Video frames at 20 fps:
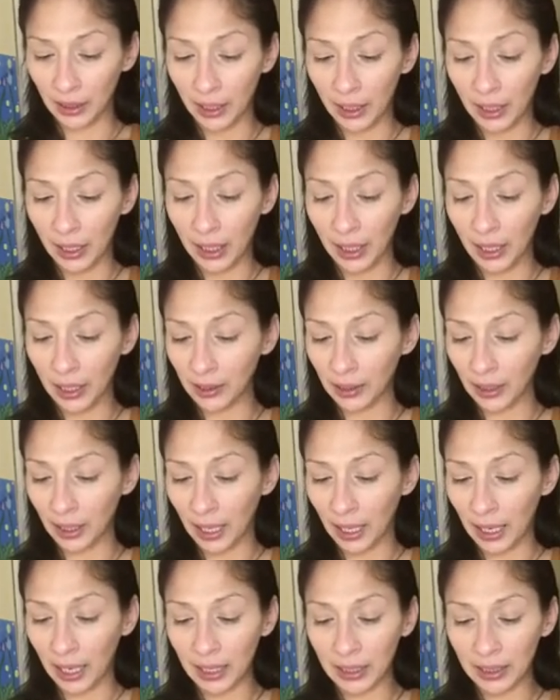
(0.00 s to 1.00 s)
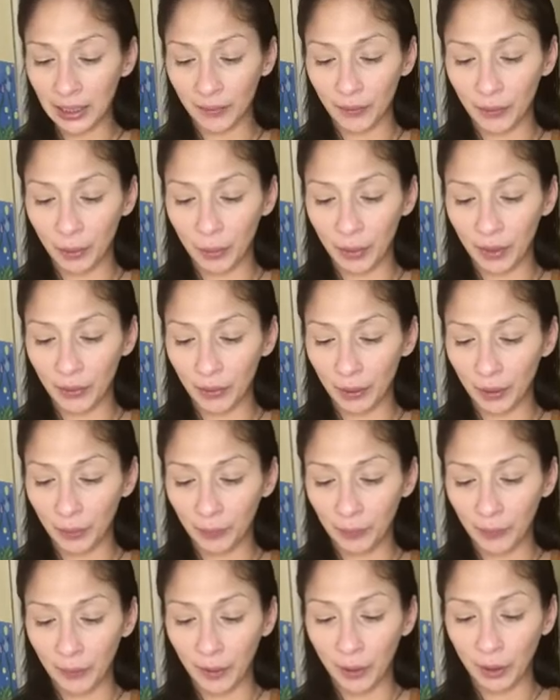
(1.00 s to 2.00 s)
in the eyes of the mirror.
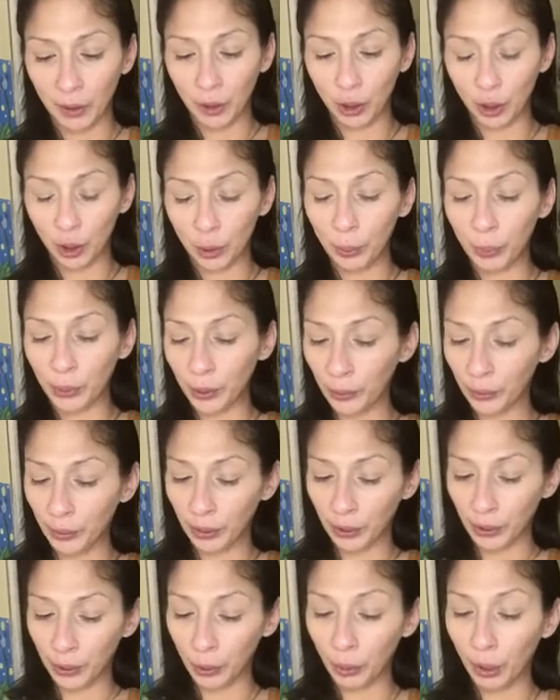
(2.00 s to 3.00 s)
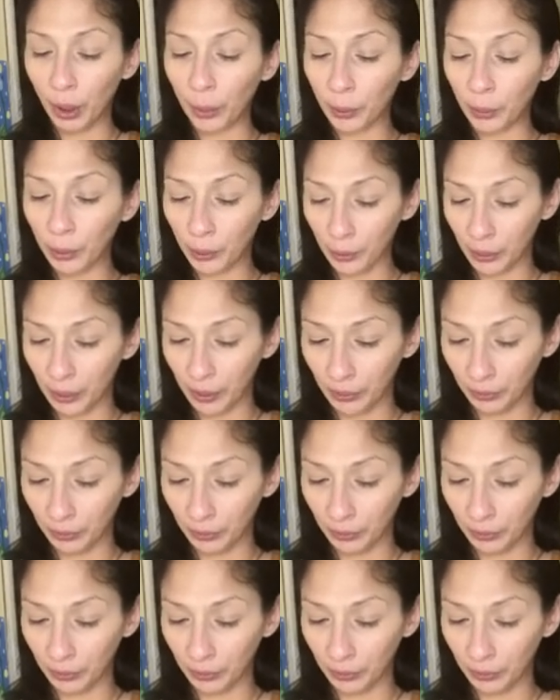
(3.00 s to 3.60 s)
Your beauty. You are beauty.